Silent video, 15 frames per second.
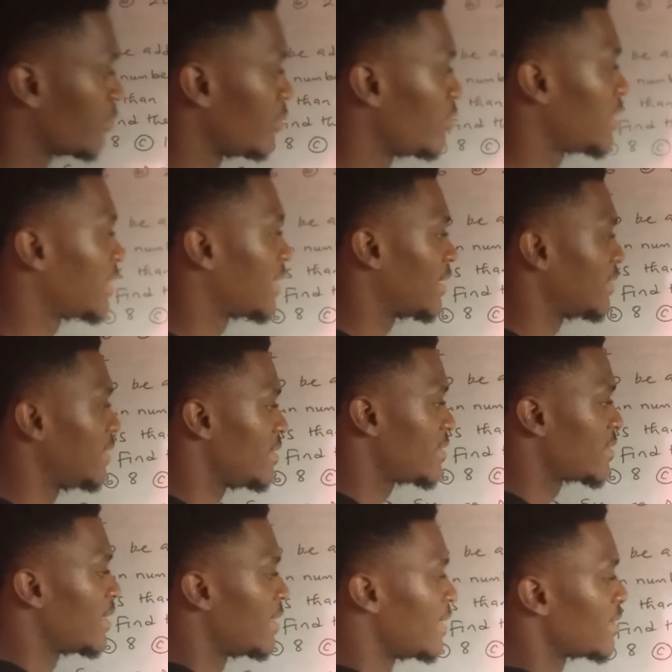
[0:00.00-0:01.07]
So looking at
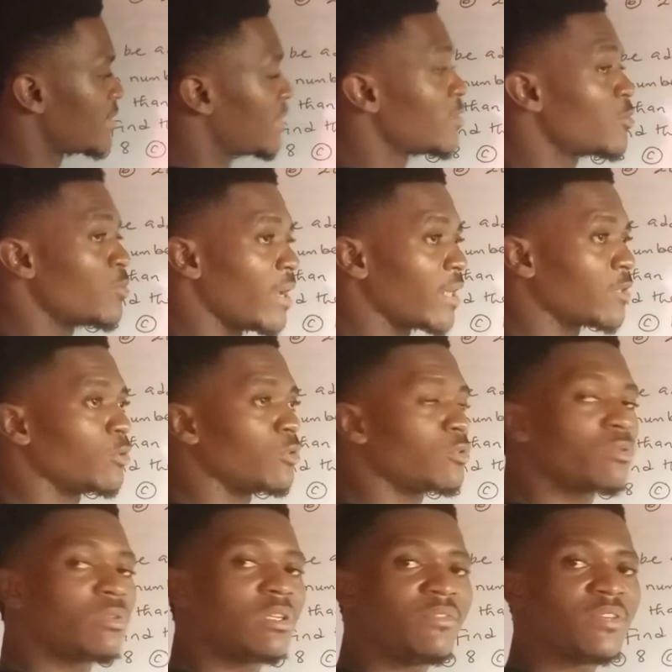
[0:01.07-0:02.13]
this, since we are told
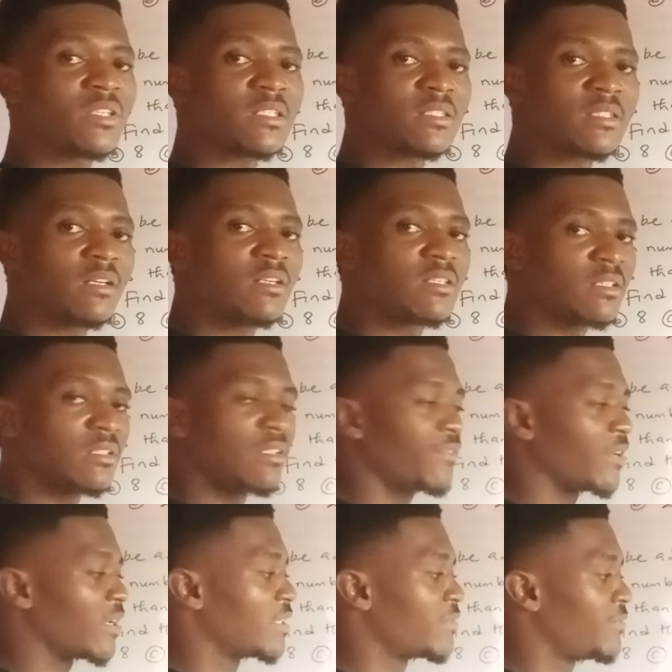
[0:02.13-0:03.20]
to leave it in 3
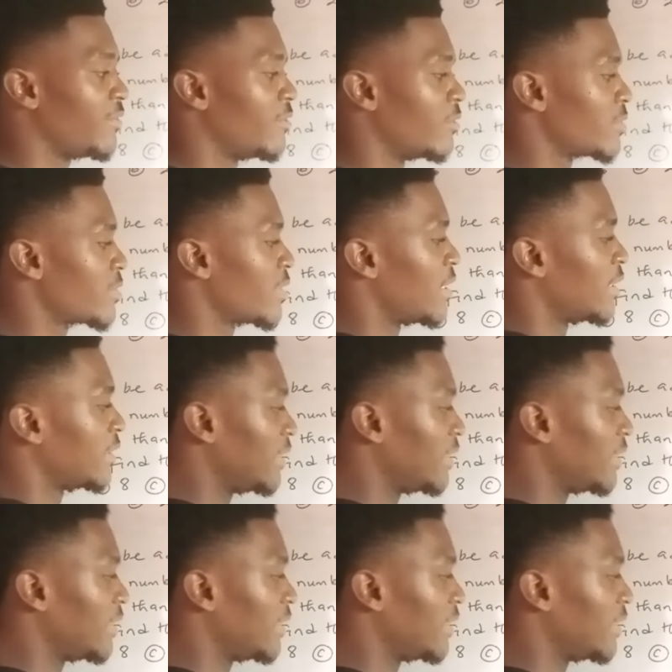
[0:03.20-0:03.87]
significant figures,